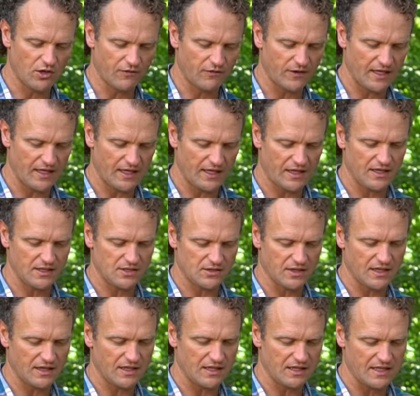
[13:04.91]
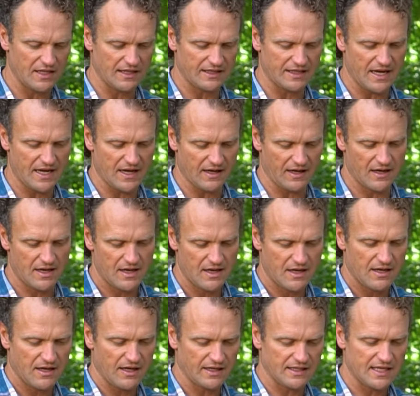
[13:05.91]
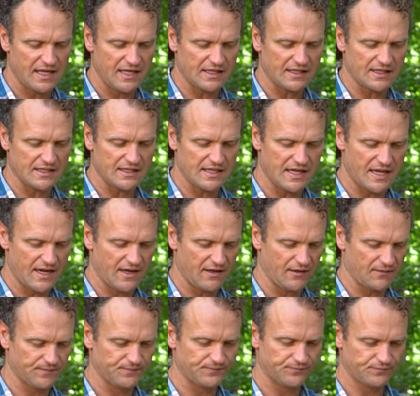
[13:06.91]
overhands or anything like that. I take this out,